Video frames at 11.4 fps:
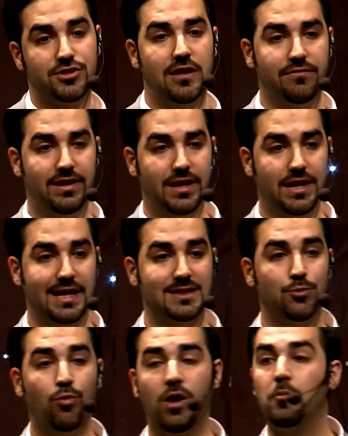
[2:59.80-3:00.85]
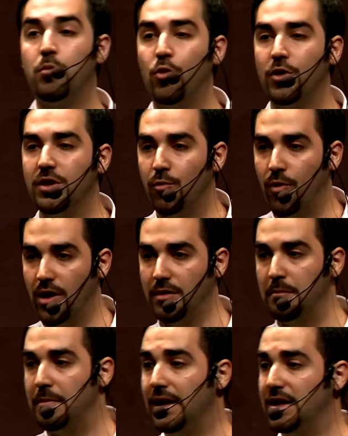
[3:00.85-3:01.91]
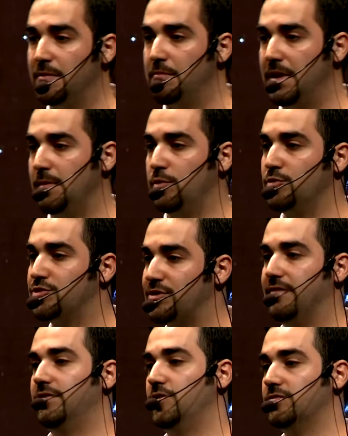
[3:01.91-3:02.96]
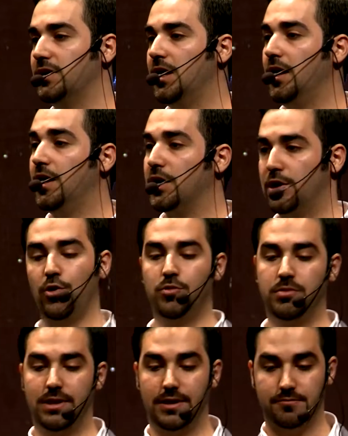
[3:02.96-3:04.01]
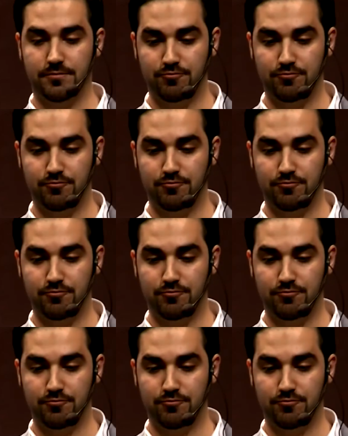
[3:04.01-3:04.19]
traveling as 1.1 billion people travel globally.